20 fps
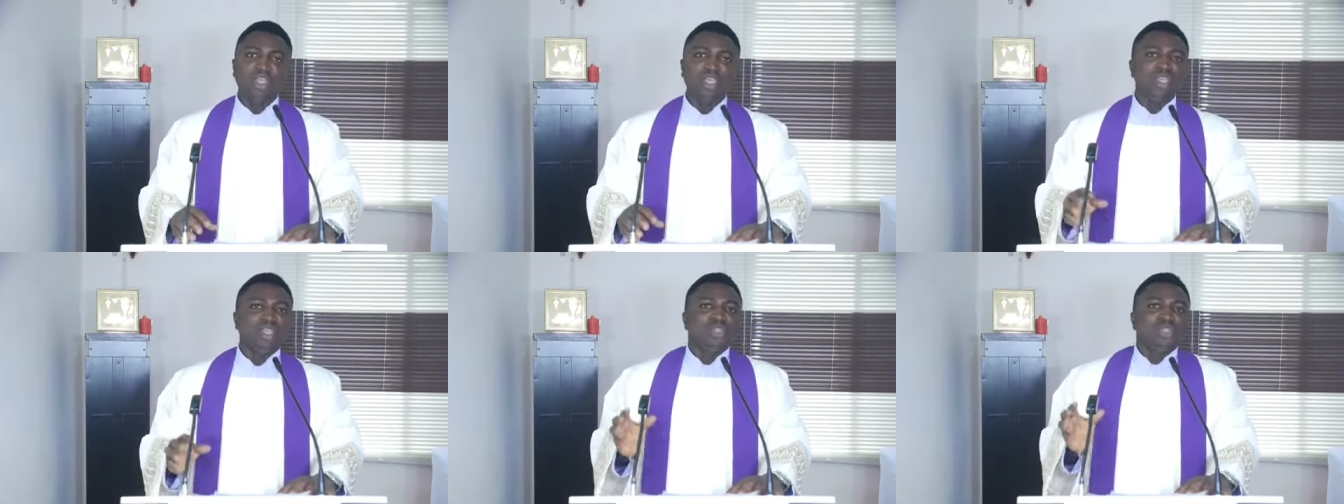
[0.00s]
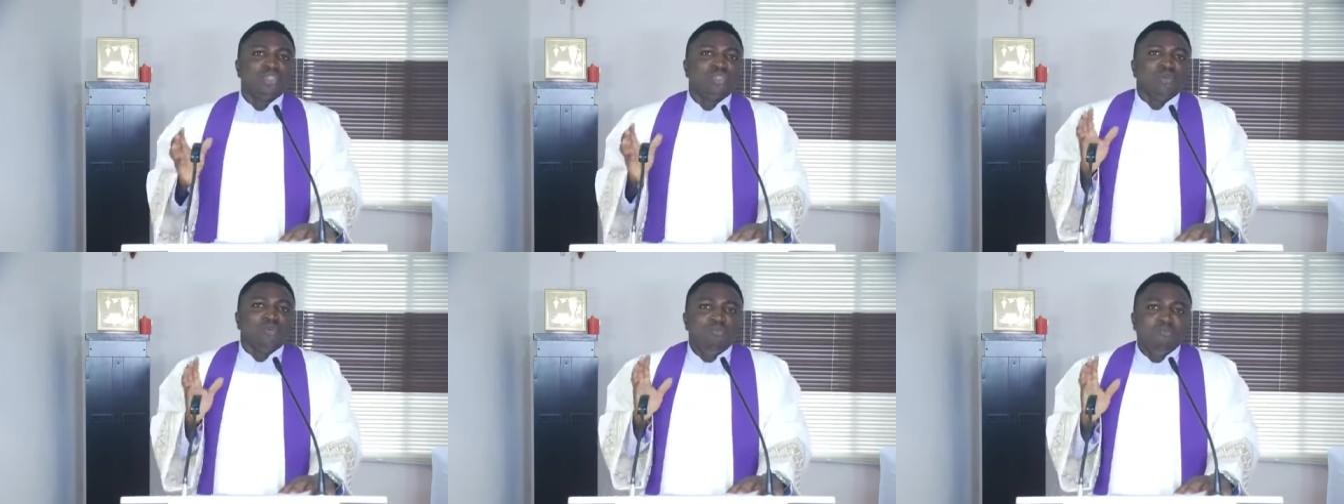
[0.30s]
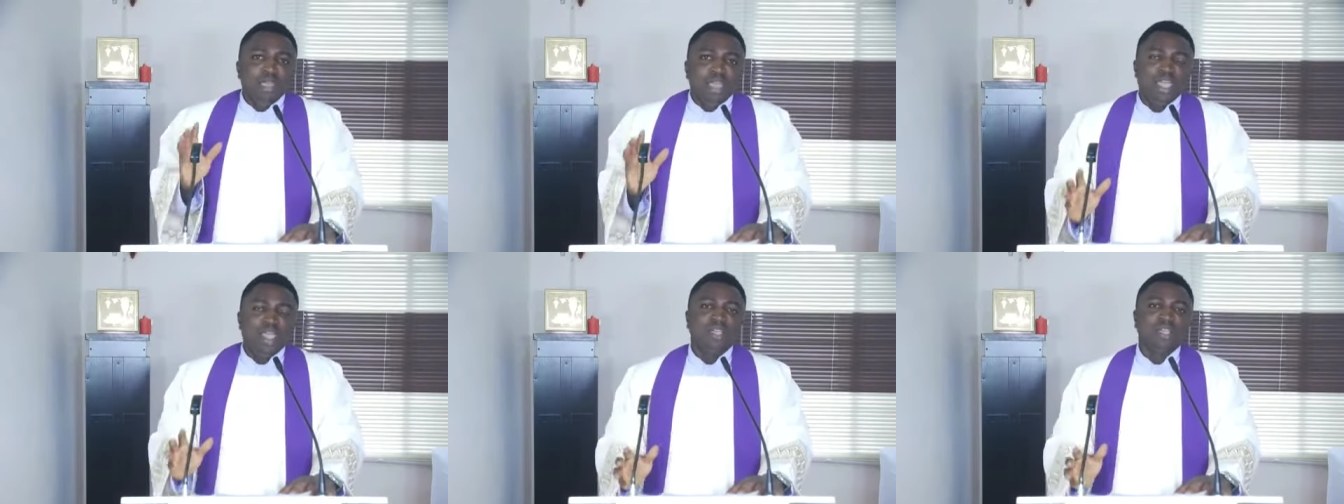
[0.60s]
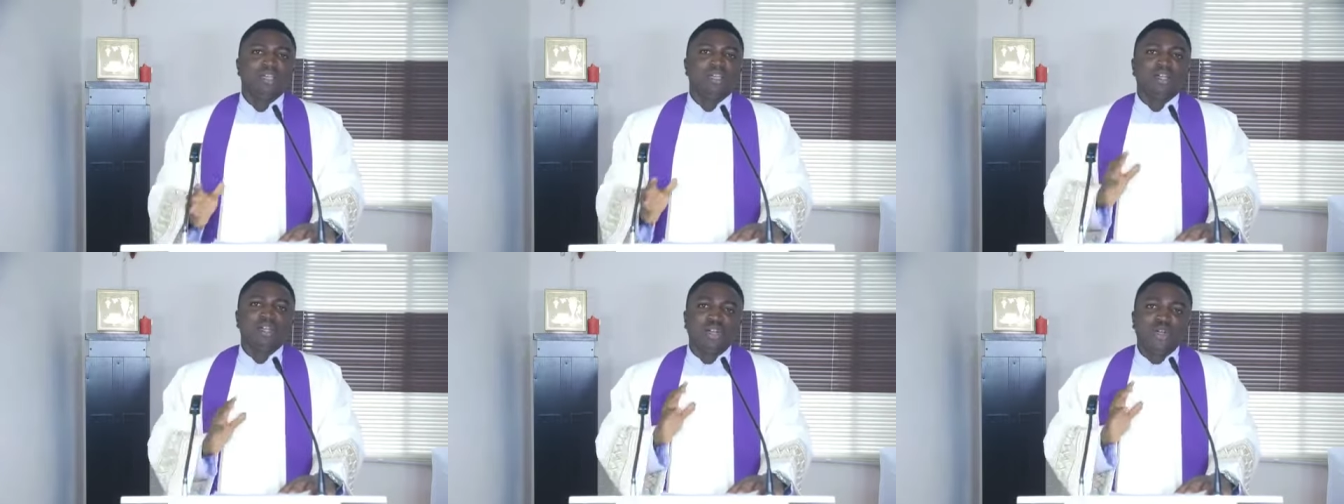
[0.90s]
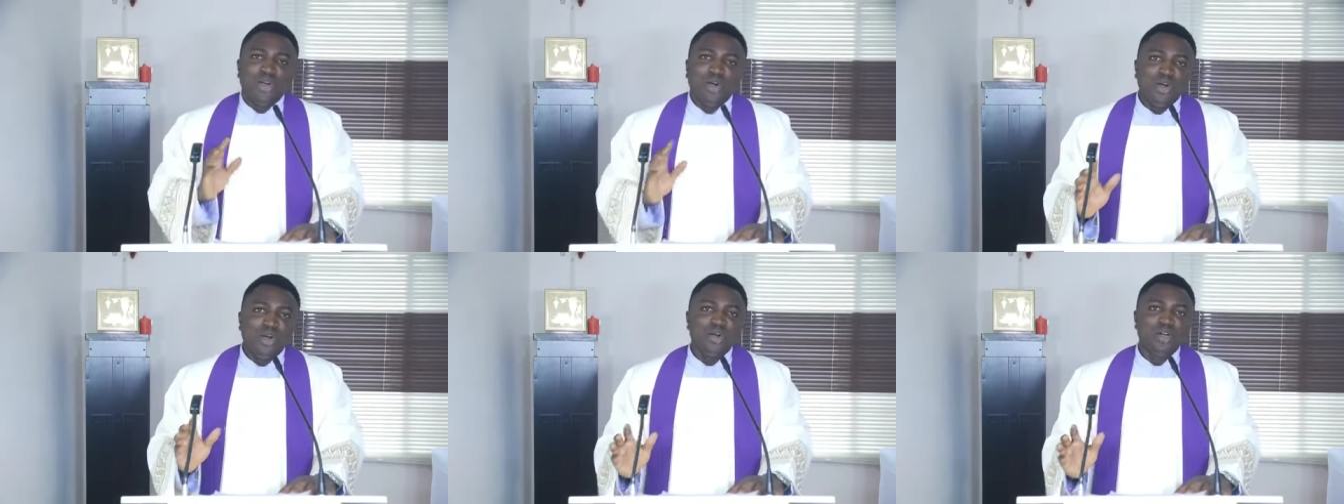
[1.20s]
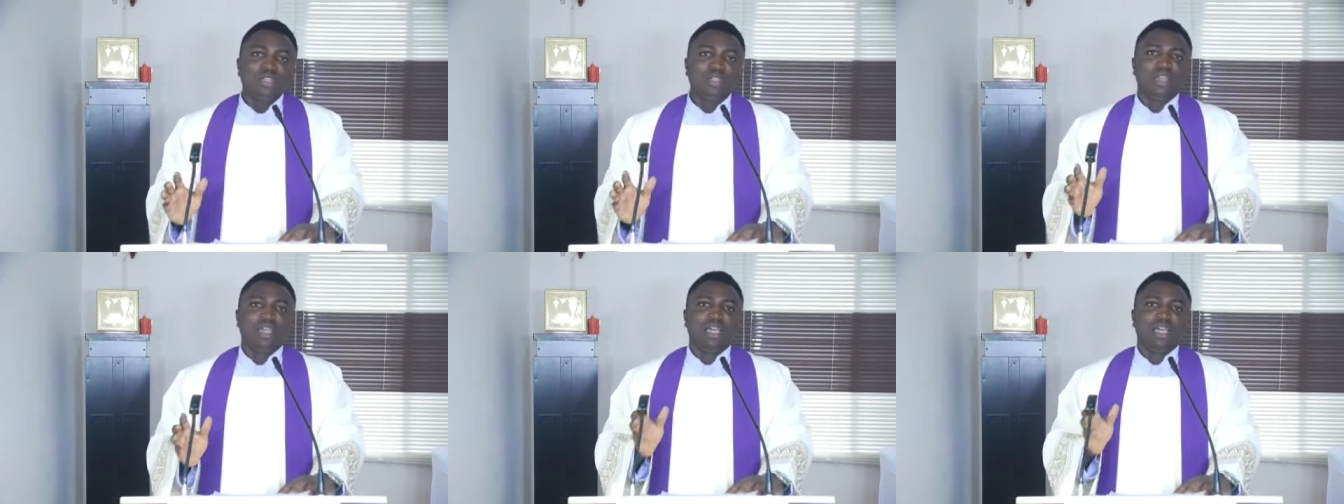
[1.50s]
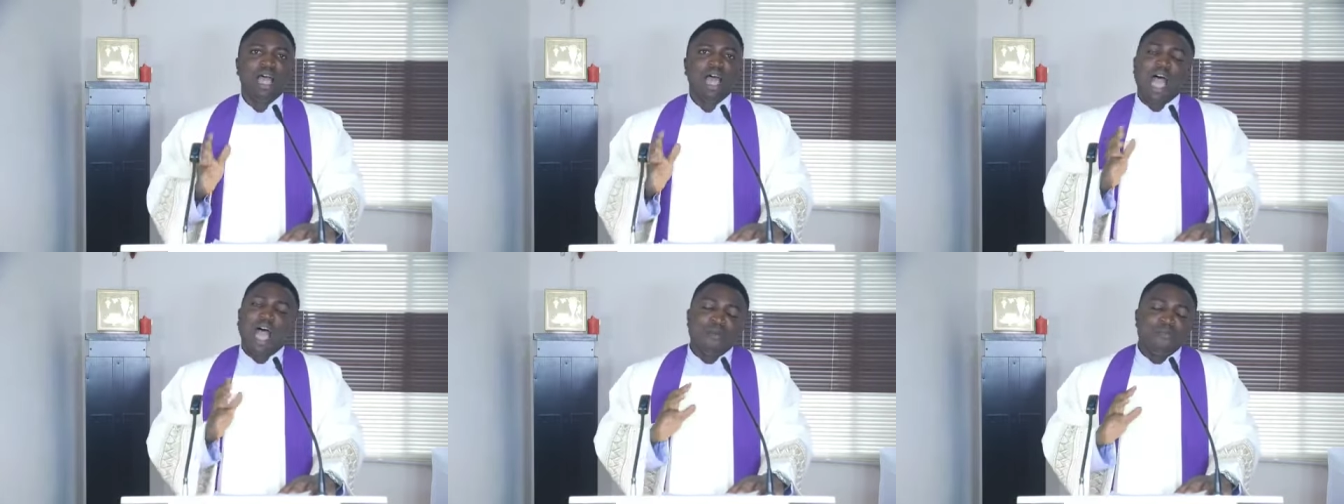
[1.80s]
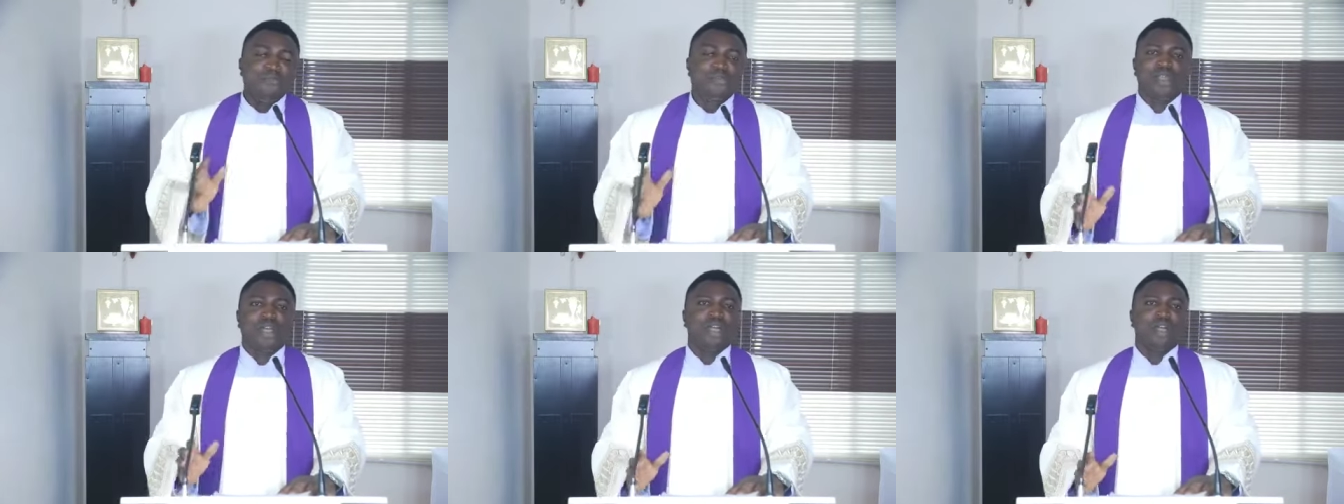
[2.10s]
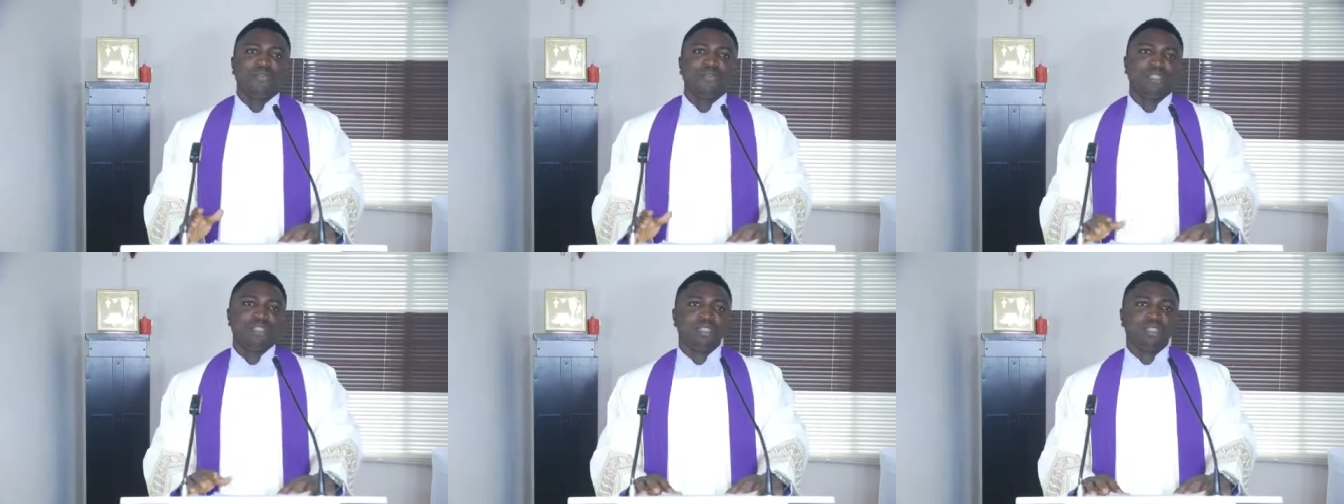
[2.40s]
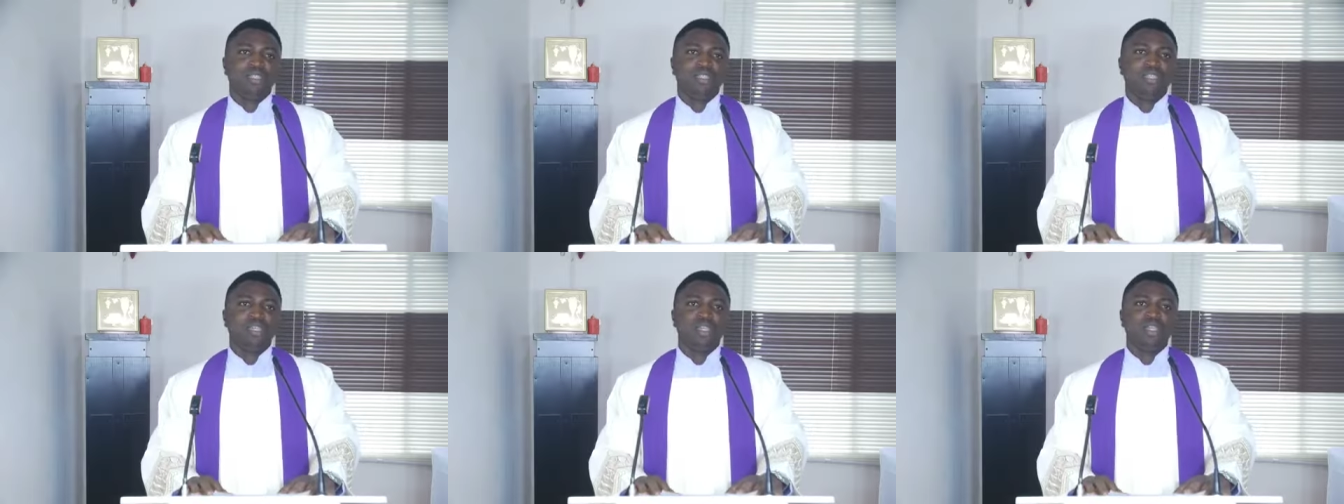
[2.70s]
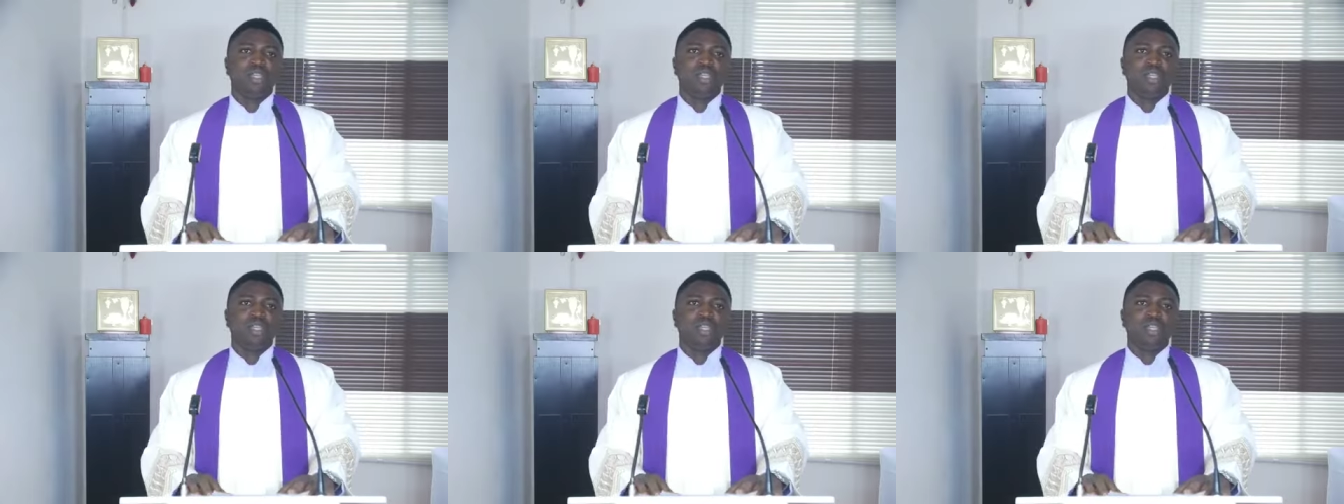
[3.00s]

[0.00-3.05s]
is to make God our priority,